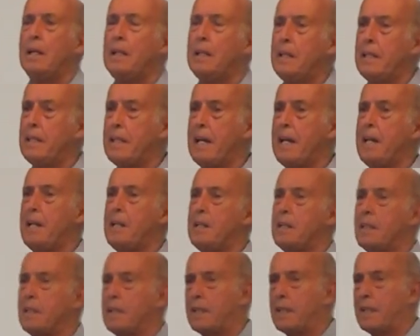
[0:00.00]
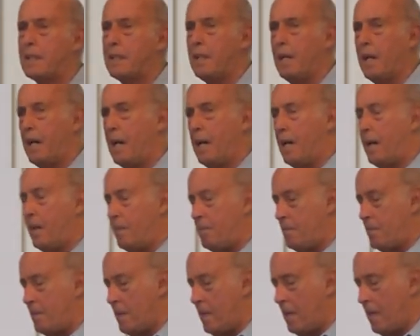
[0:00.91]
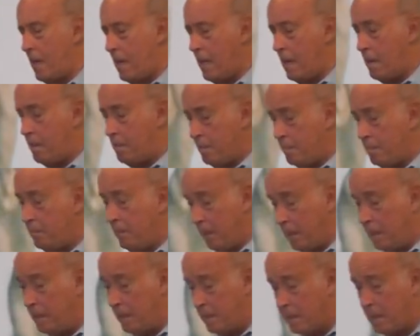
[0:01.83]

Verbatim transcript: He then um, uh, really